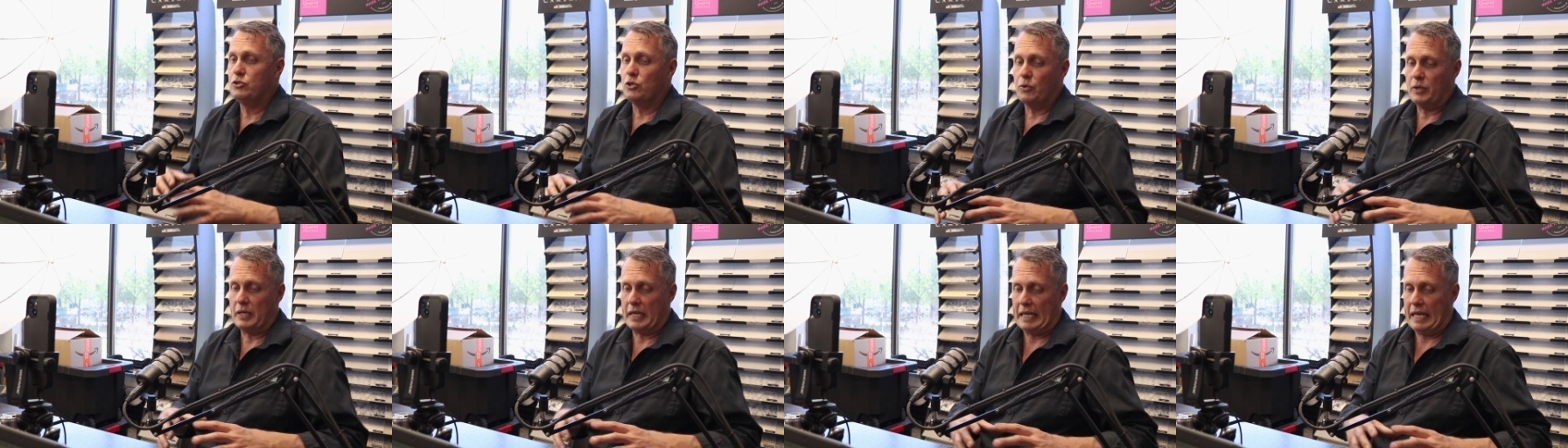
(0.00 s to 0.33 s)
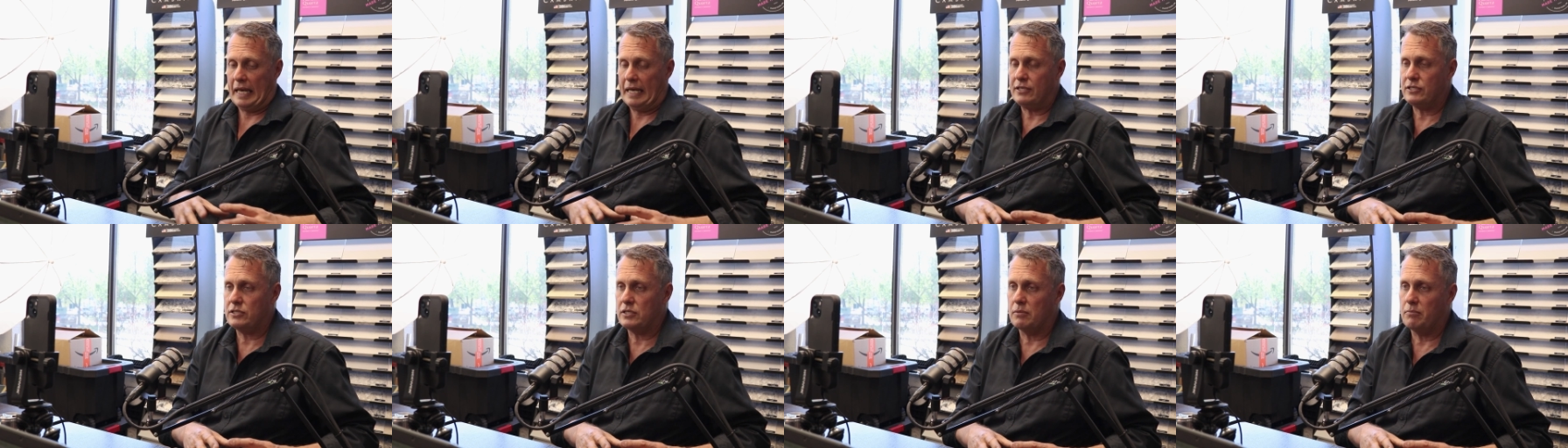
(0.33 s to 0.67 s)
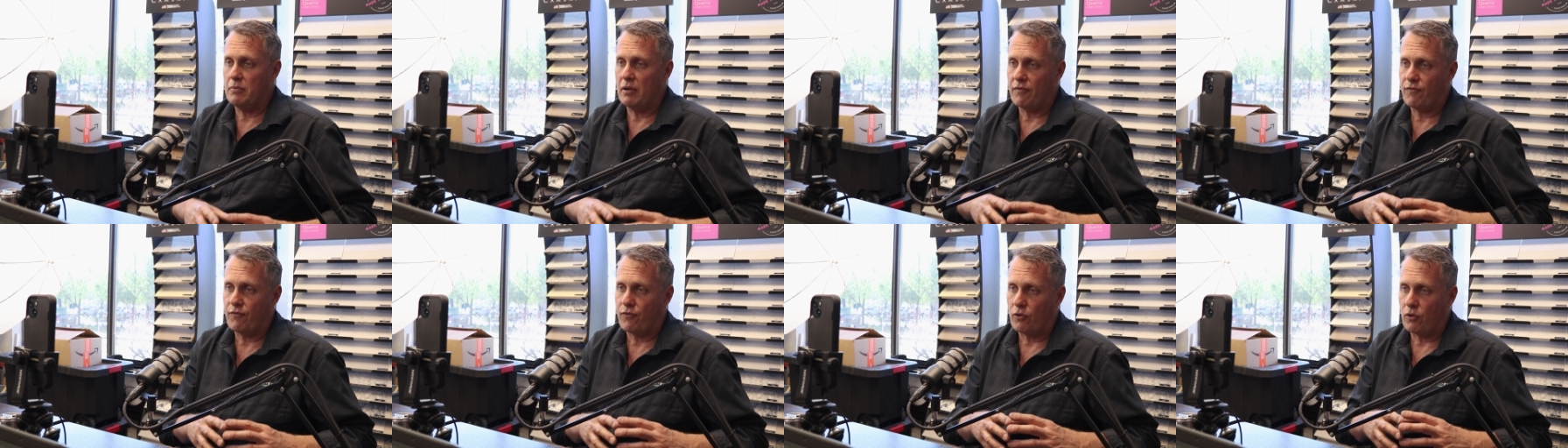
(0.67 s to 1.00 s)
doing an
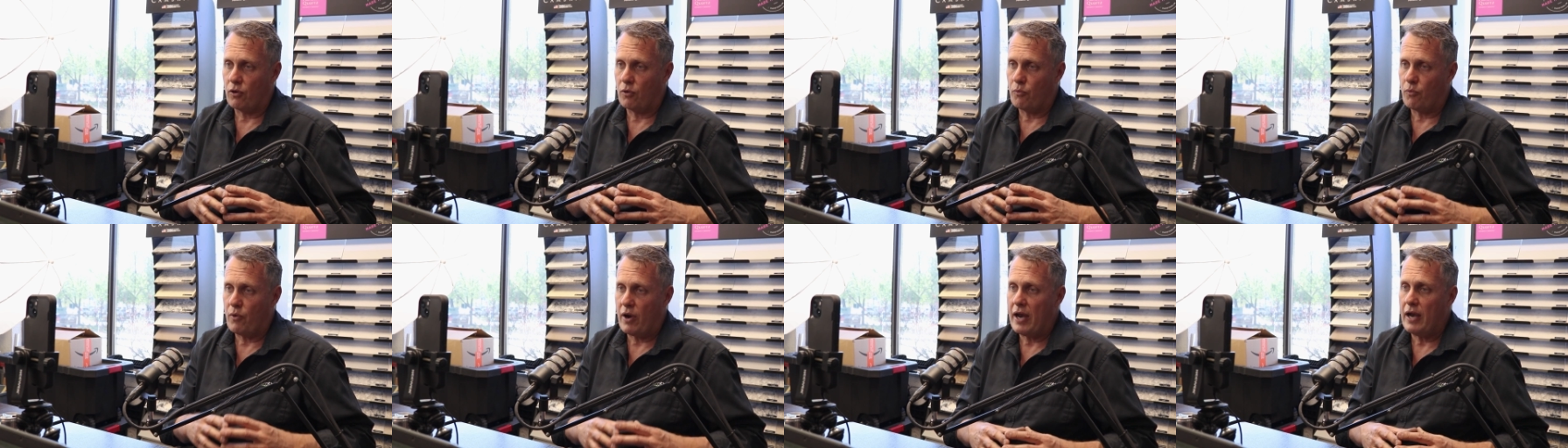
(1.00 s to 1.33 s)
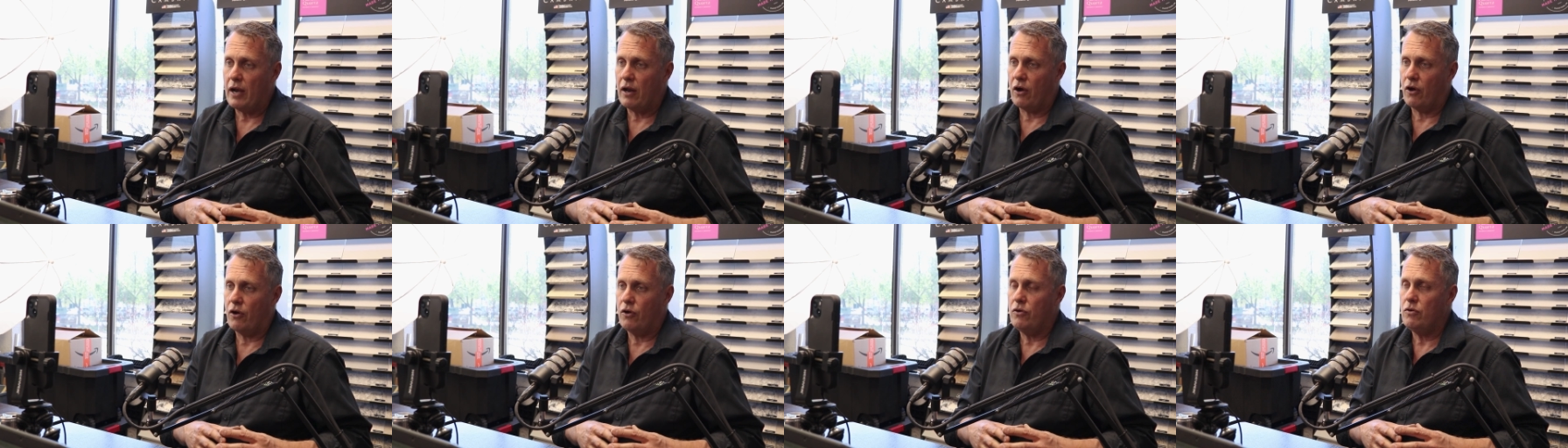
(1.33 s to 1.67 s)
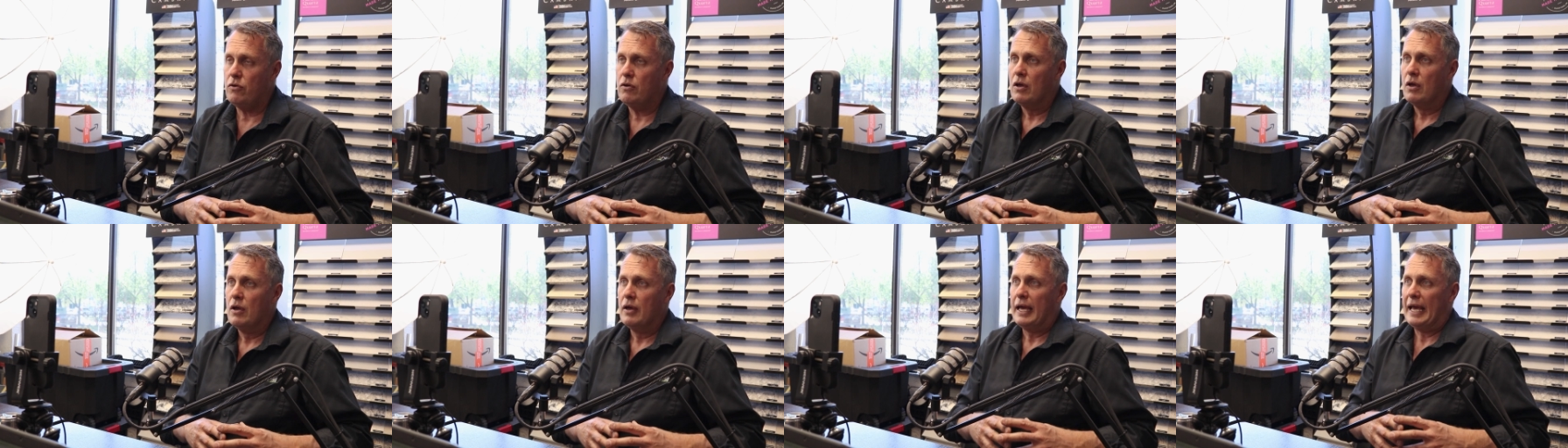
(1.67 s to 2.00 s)
estimate for a
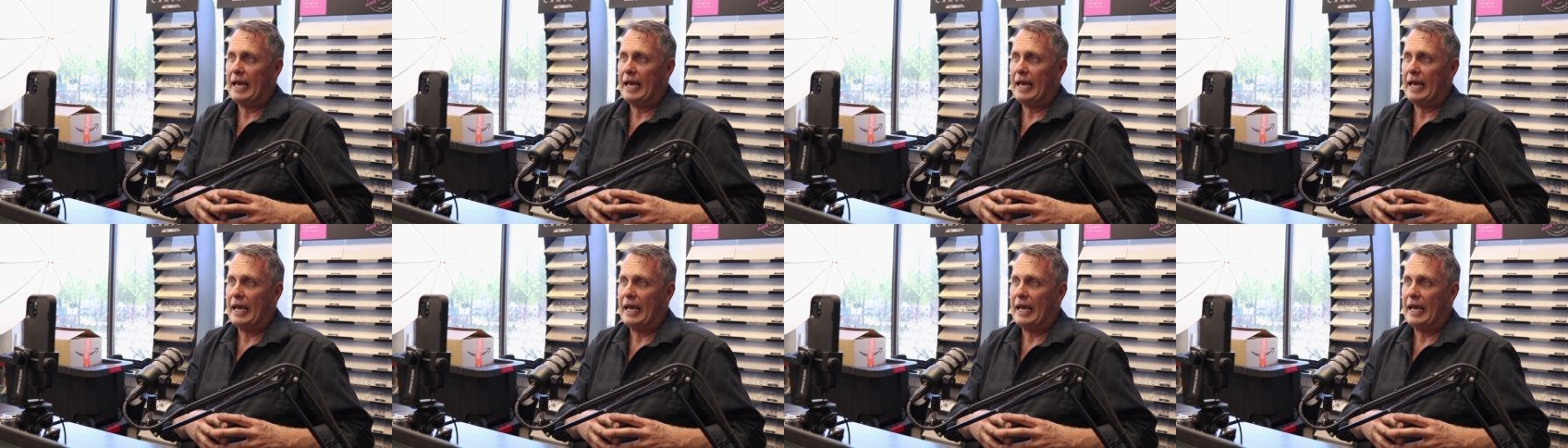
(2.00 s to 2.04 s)
reno